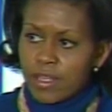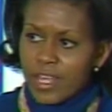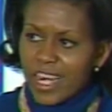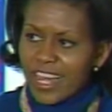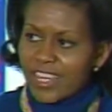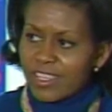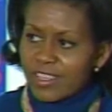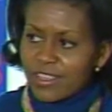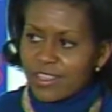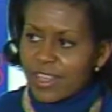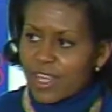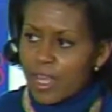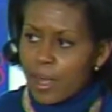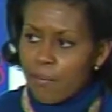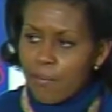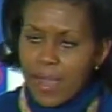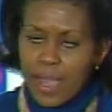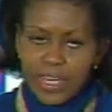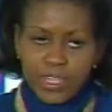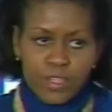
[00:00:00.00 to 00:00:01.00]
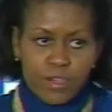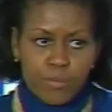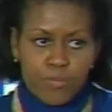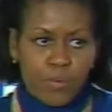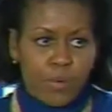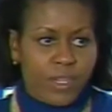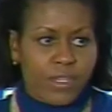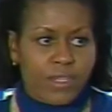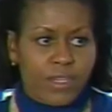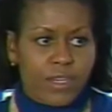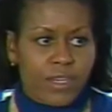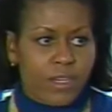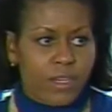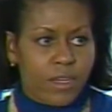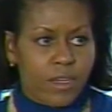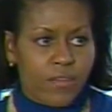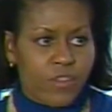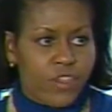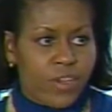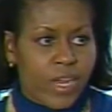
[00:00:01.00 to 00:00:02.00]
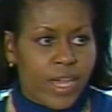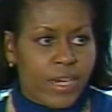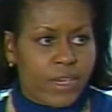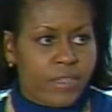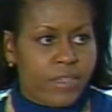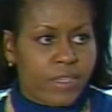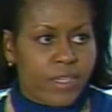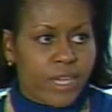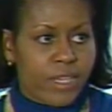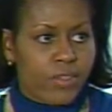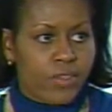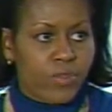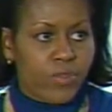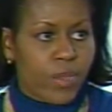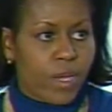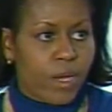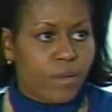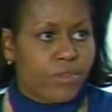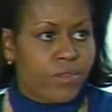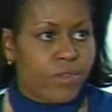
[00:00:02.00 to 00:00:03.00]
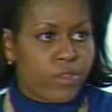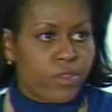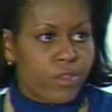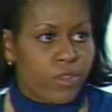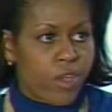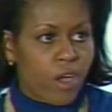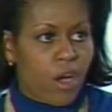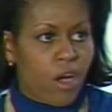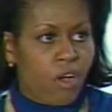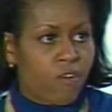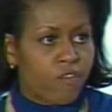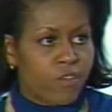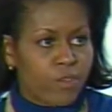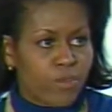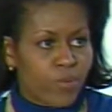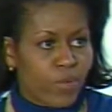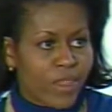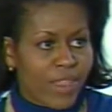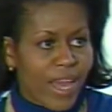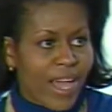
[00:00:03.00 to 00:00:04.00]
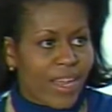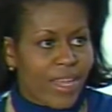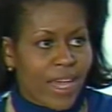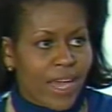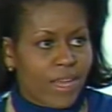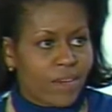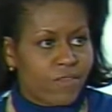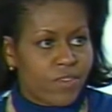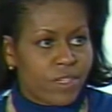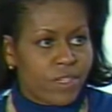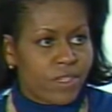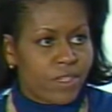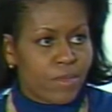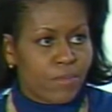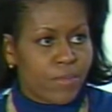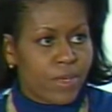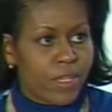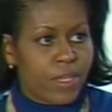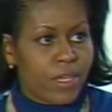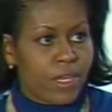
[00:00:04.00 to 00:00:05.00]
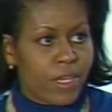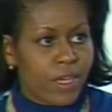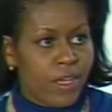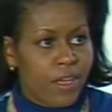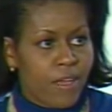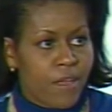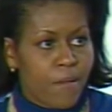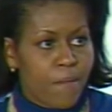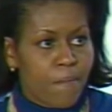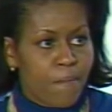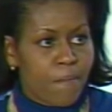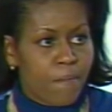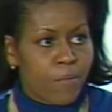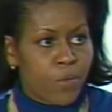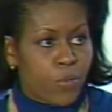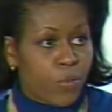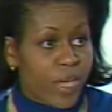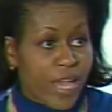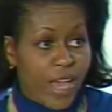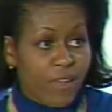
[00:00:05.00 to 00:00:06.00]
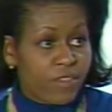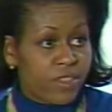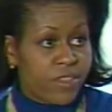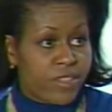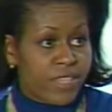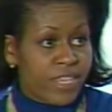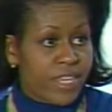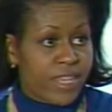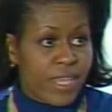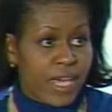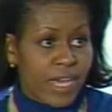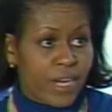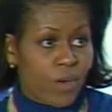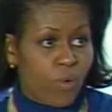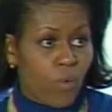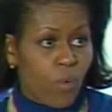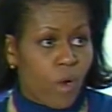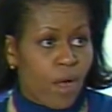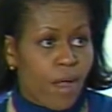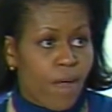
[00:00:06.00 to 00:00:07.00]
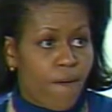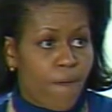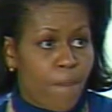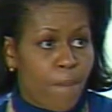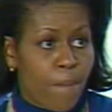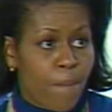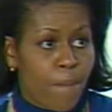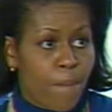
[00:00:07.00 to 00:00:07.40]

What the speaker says: And I just think, imagine a president of the United States who comes to the office with that kind of sensibility. And we haven't seen that in a while.